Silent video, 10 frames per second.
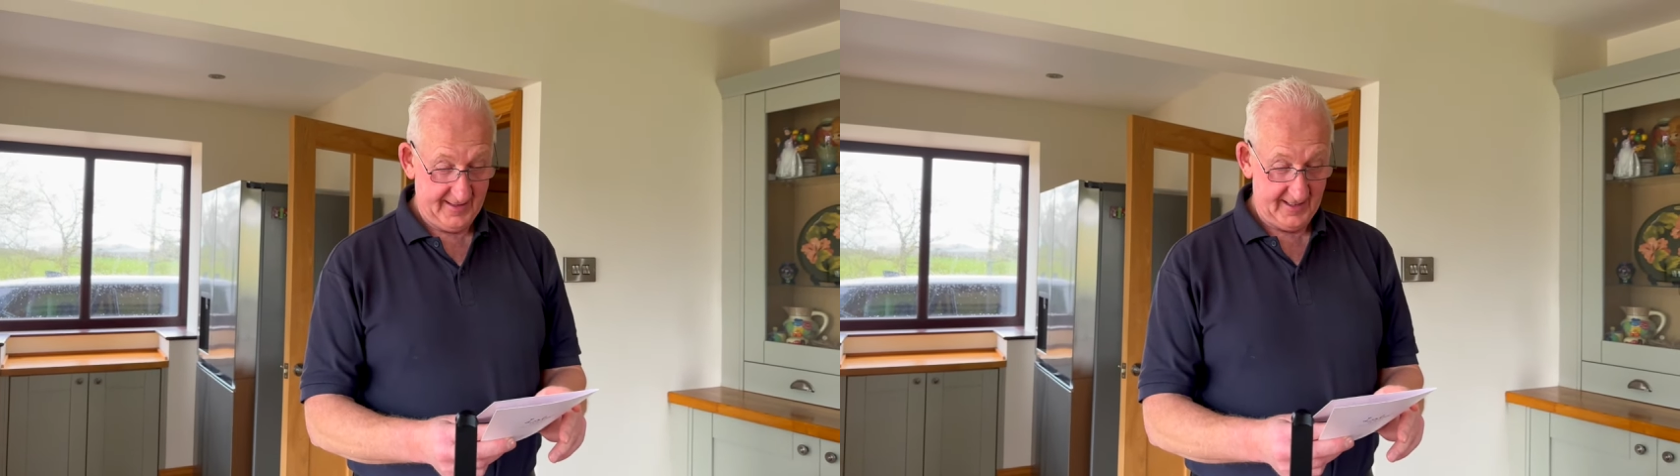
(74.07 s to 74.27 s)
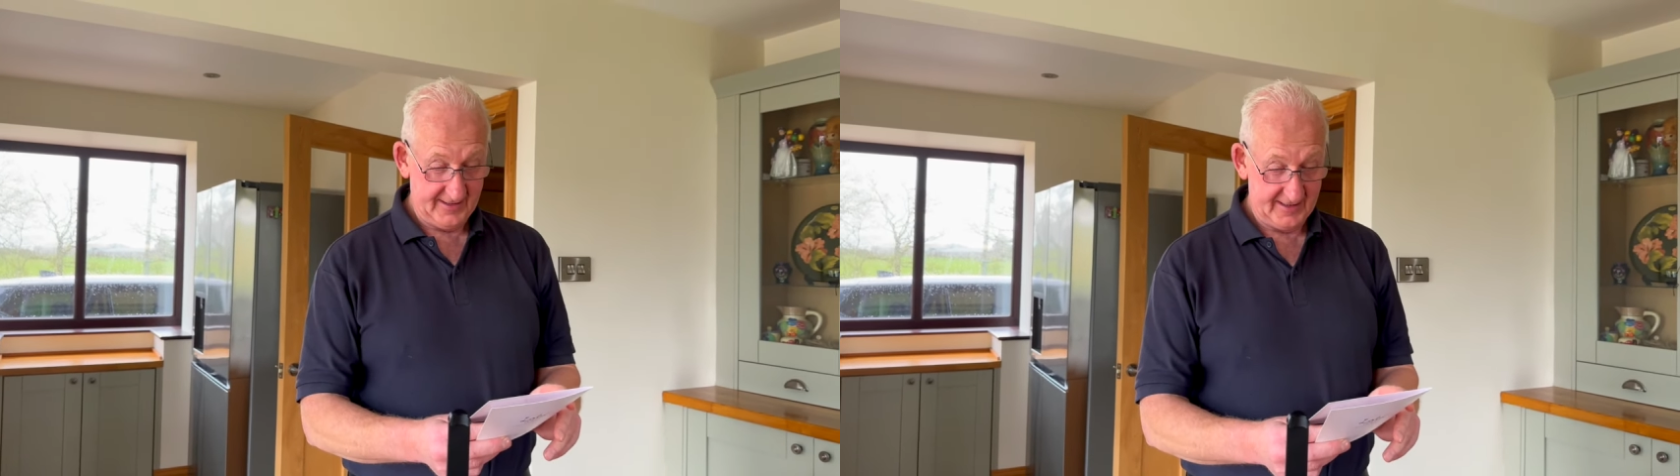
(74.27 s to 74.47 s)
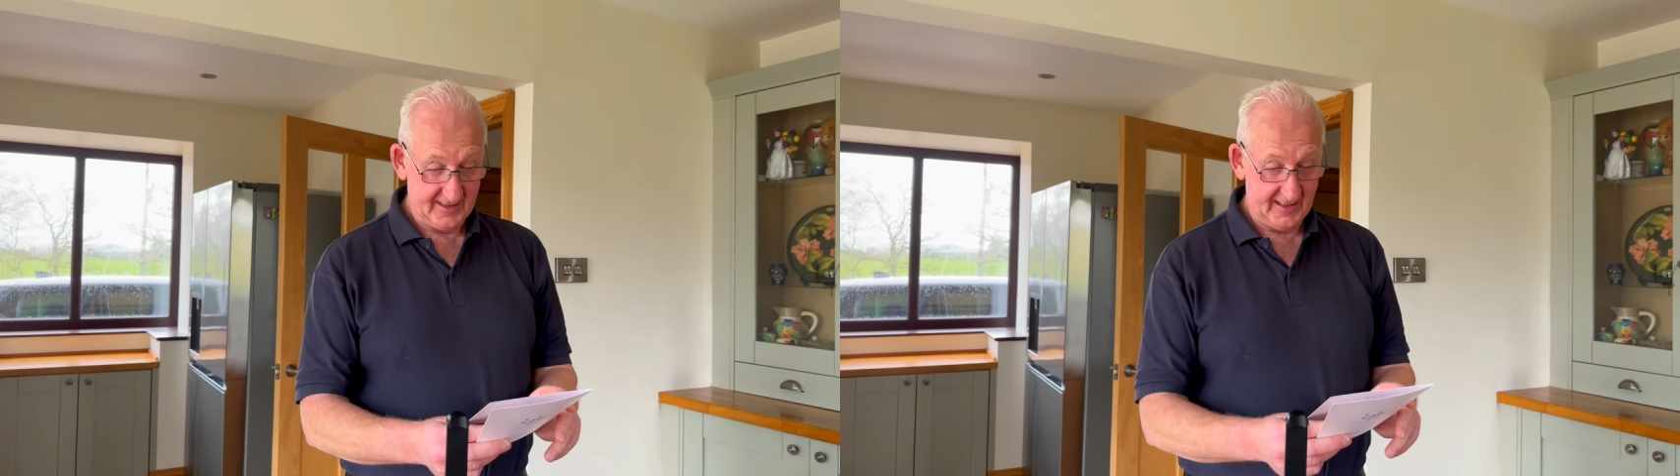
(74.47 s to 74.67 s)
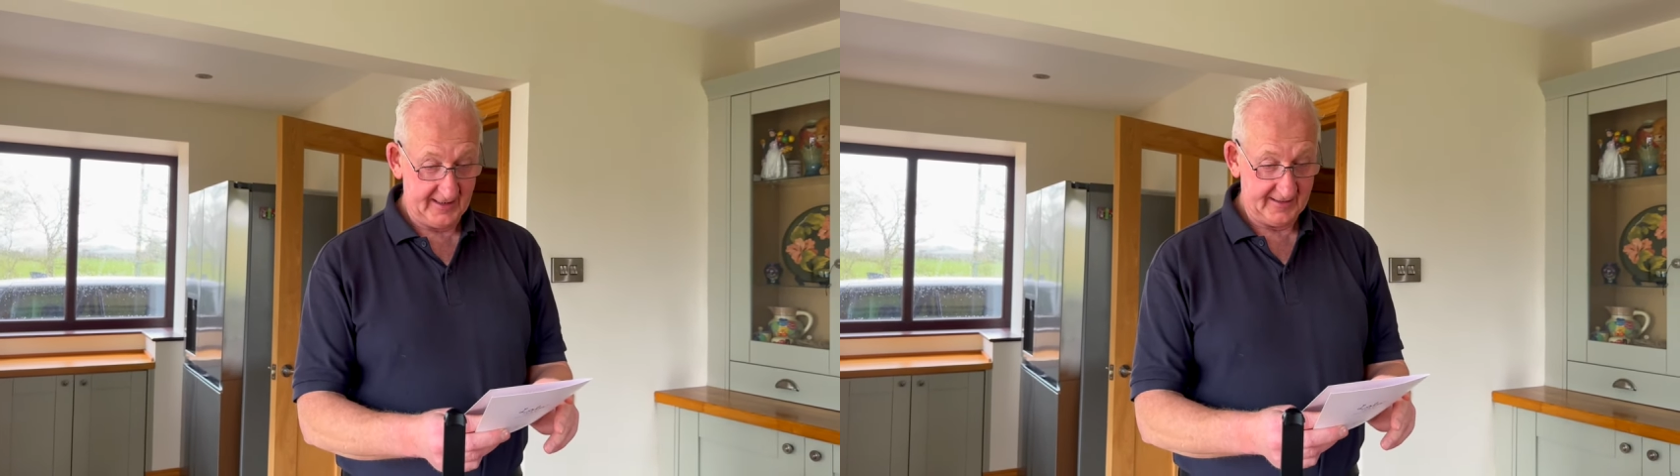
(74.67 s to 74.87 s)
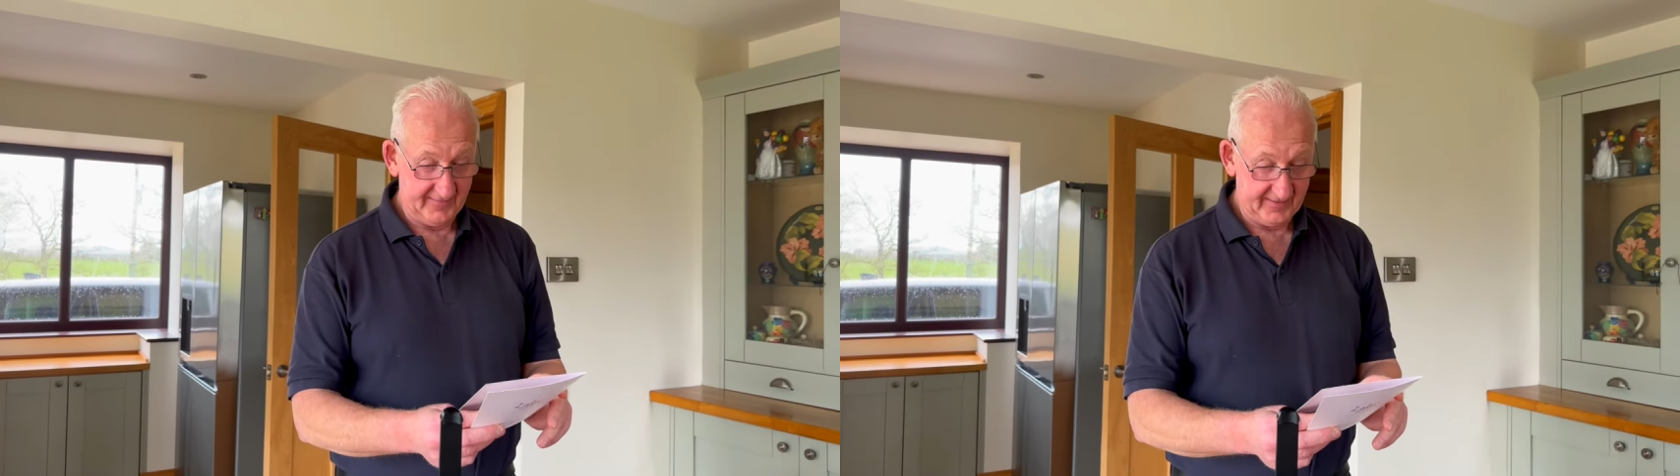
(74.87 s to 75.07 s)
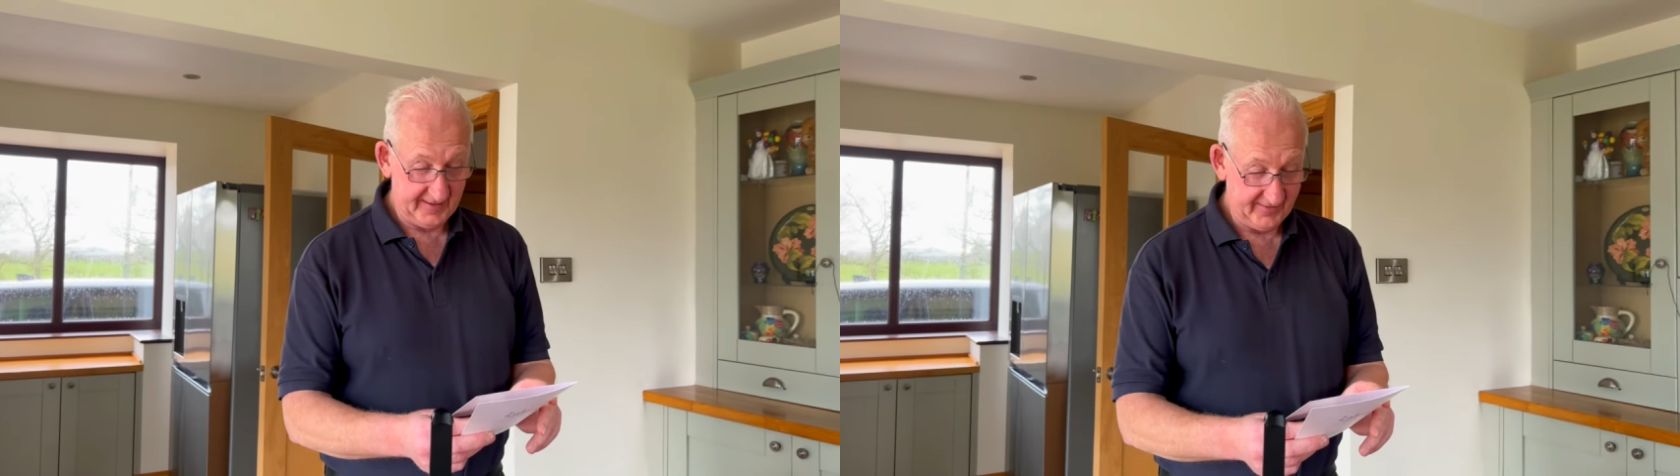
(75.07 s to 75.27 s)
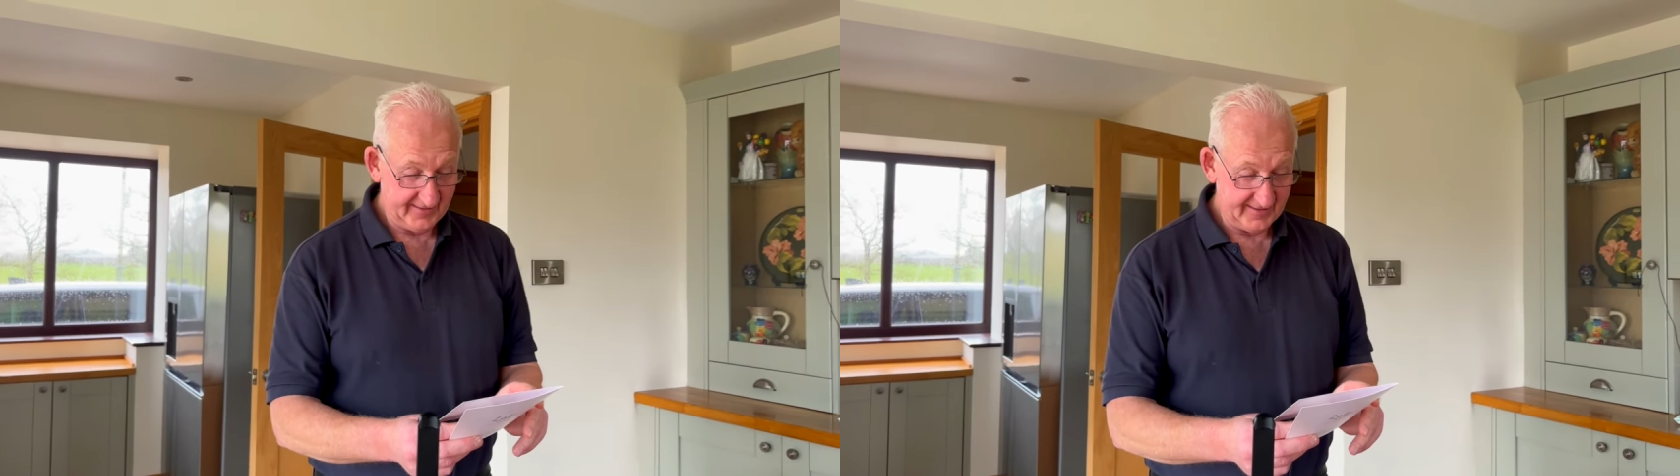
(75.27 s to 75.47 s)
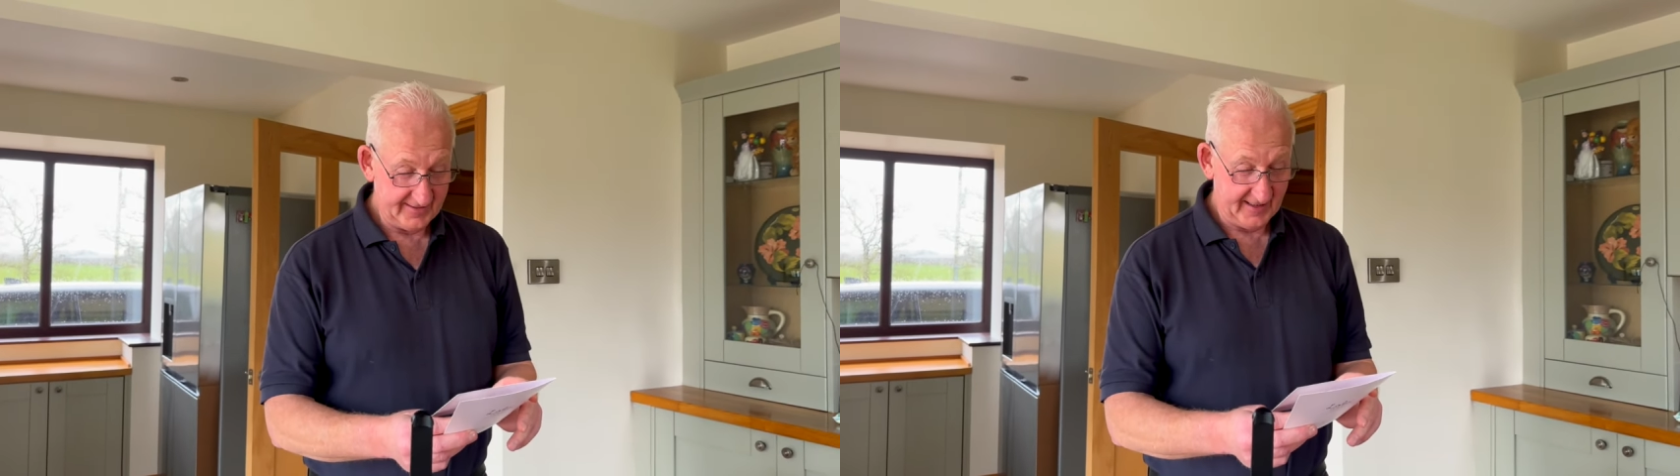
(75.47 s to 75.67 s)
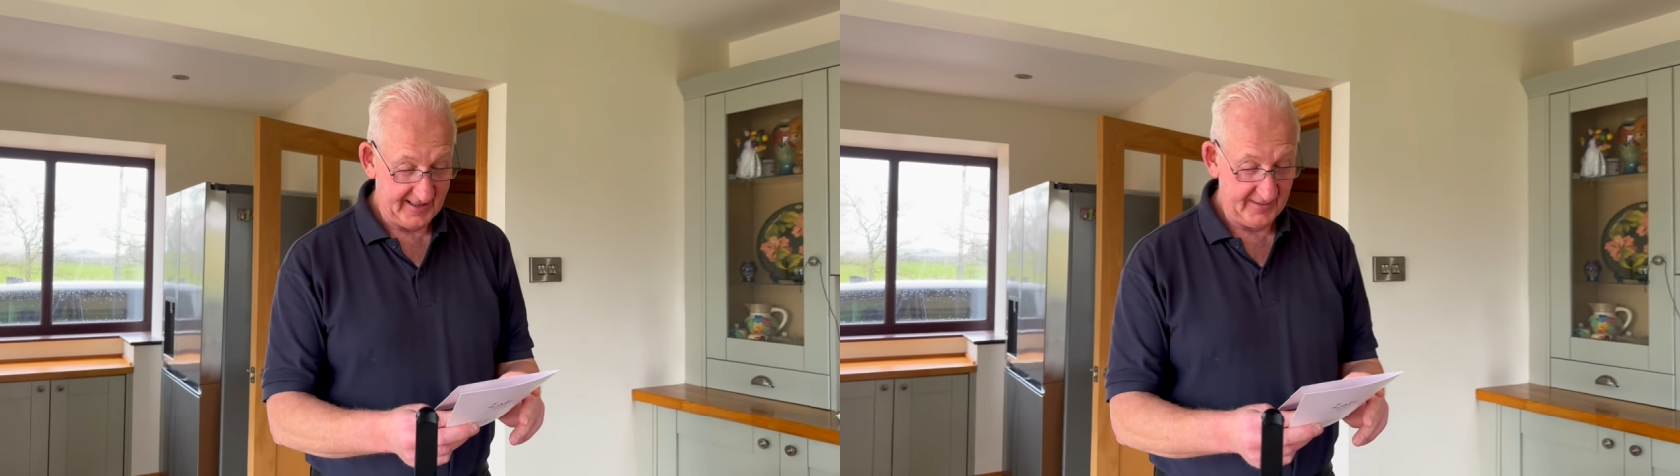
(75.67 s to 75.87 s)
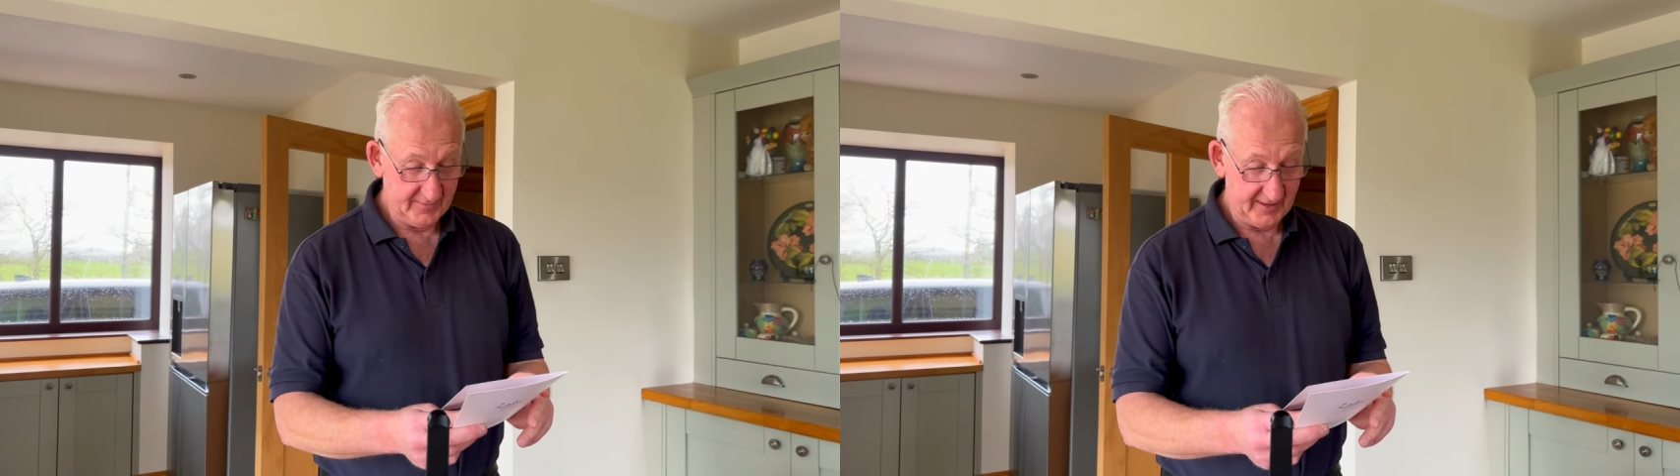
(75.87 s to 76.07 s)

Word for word: Has a selective hearing at times,